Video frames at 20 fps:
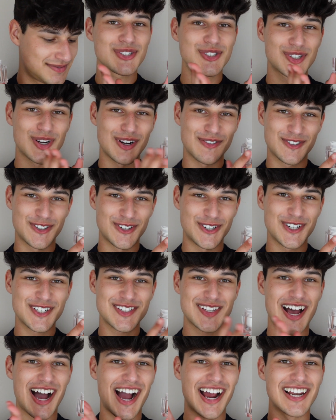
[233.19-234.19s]
So of
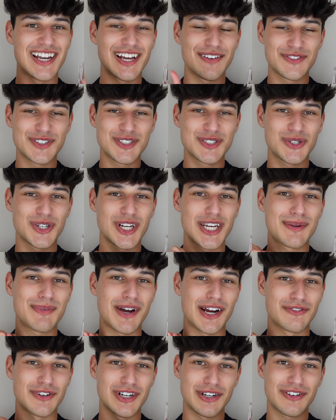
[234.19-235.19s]
course, I love this cream.
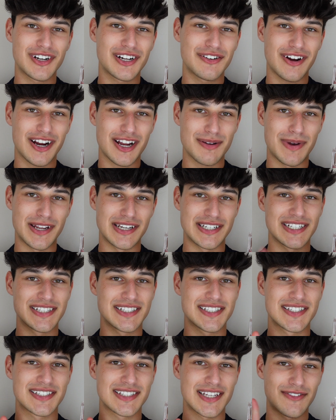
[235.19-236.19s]
I really recommend it, and
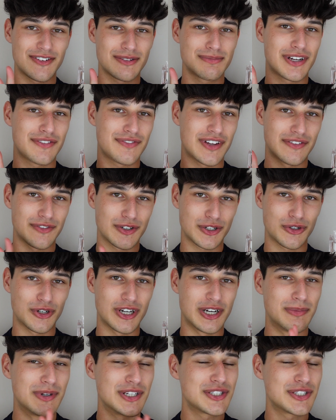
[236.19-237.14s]
this is definitely my favorite cream.